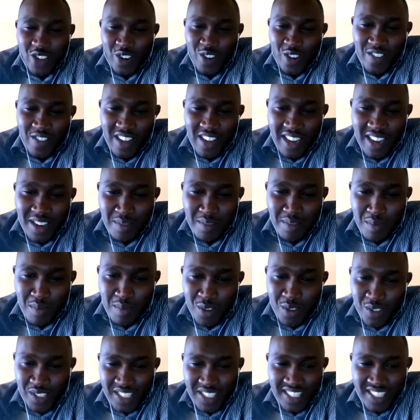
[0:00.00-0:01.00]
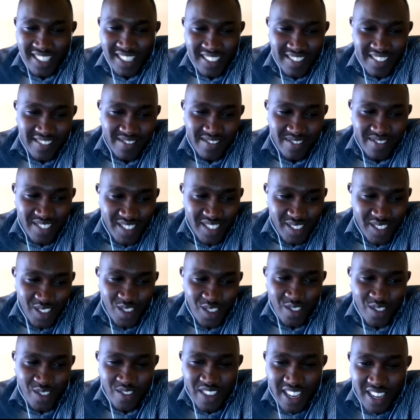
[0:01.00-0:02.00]
of animals.
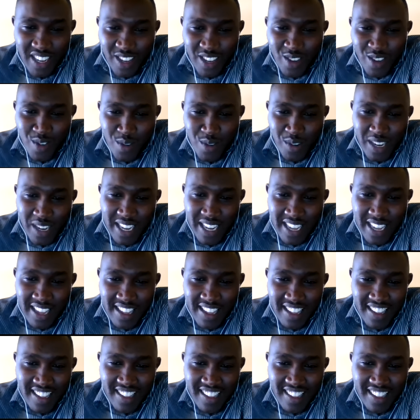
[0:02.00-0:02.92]
So very good, eh?